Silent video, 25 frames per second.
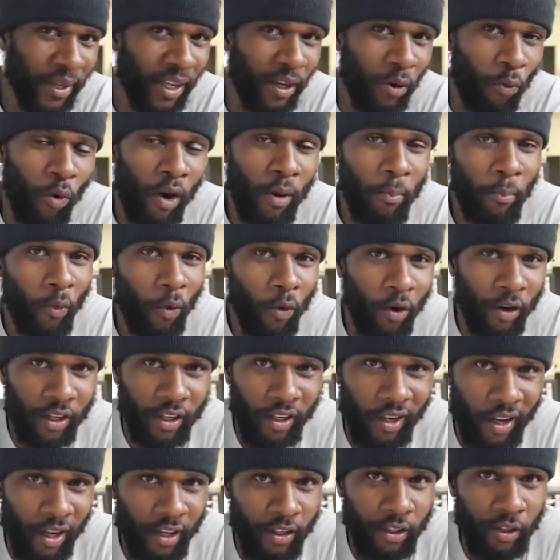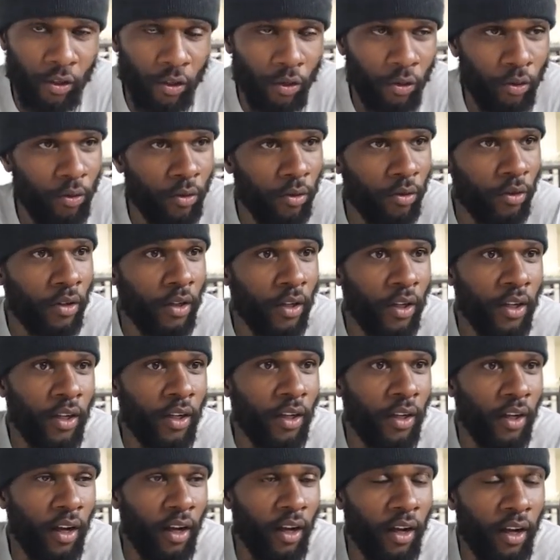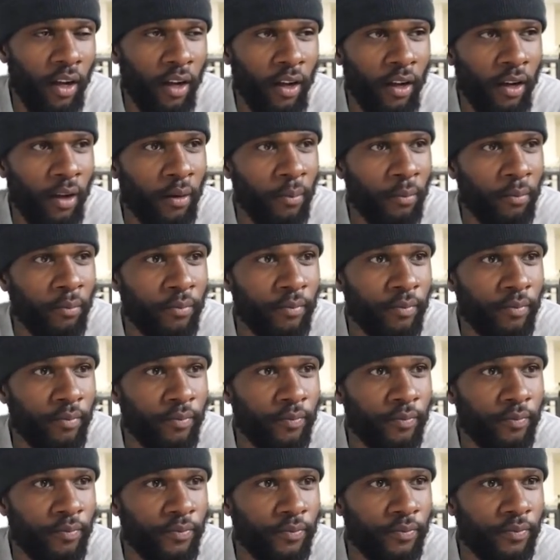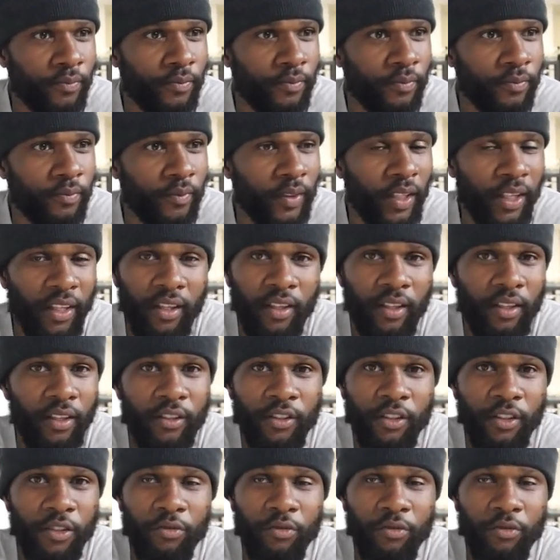mean, what more can I do? It's